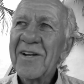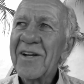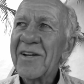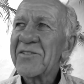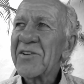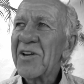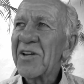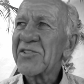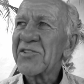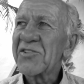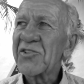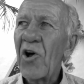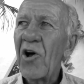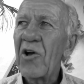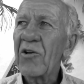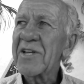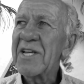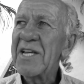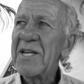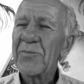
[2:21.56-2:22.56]
stall
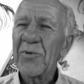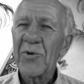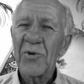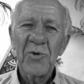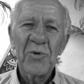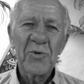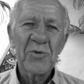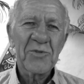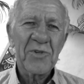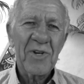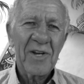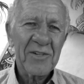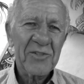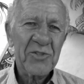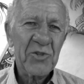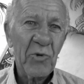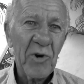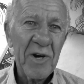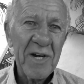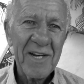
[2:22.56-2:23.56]
keeper who's like
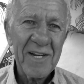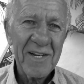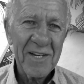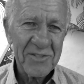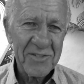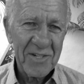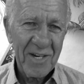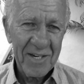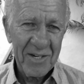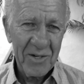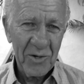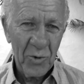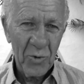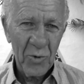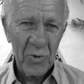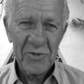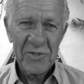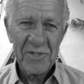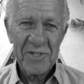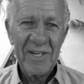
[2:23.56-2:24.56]
training us like a
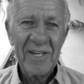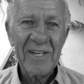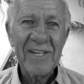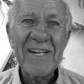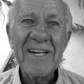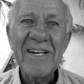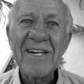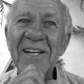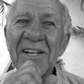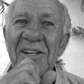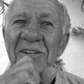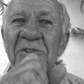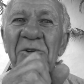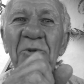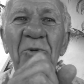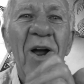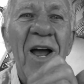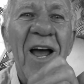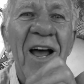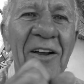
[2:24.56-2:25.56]
horse and leading us
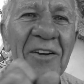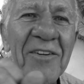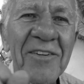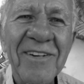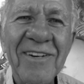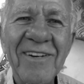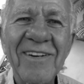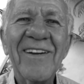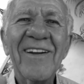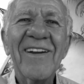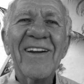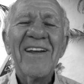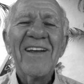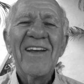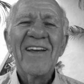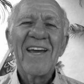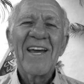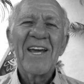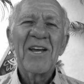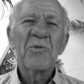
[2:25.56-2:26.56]
around.
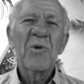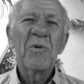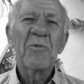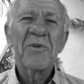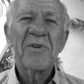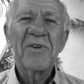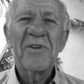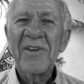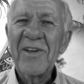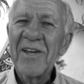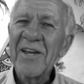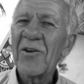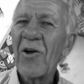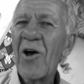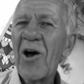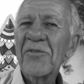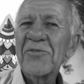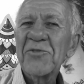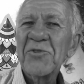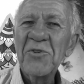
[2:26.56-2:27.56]
And when we get
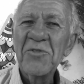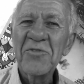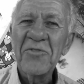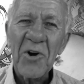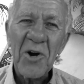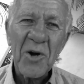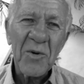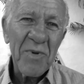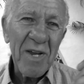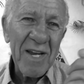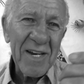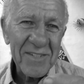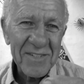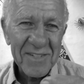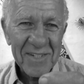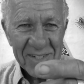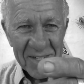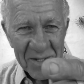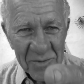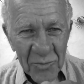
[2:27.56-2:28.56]
off too far base,
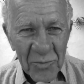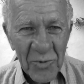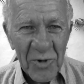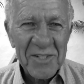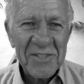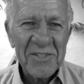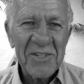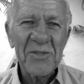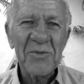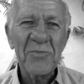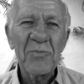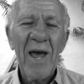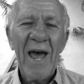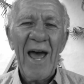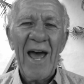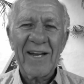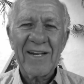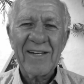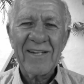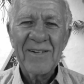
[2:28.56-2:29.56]
he brings us
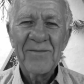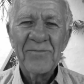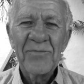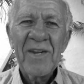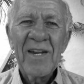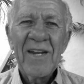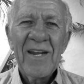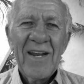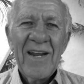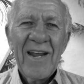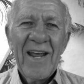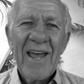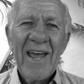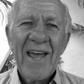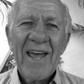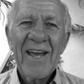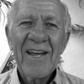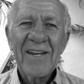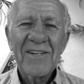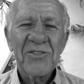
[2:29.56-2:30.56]
back.
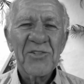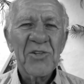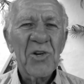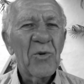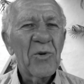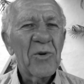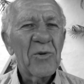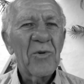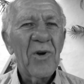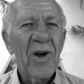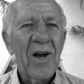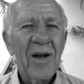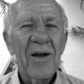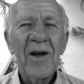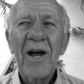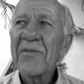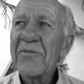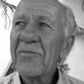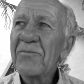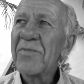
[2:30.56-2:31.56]
And so I
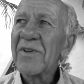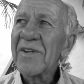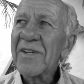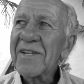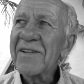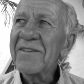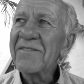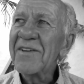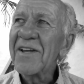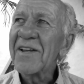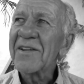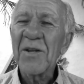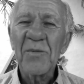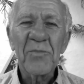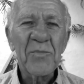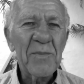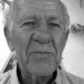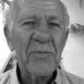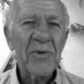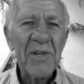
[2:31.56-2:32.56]
believe that the
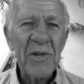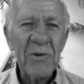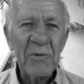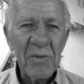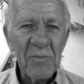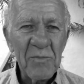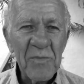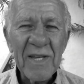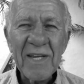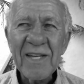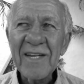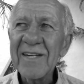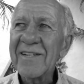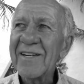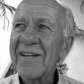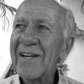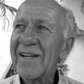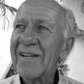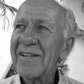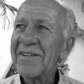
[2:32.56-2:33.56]
people that we meet
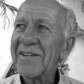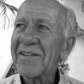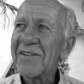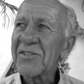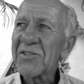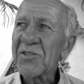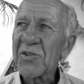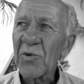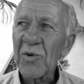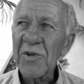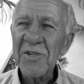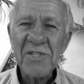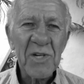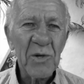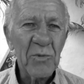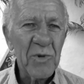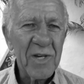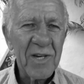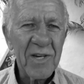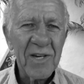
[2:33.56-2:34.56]
and the stories that we
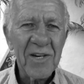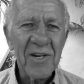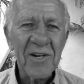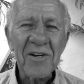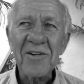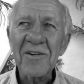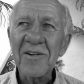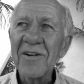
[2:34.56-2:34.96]
hear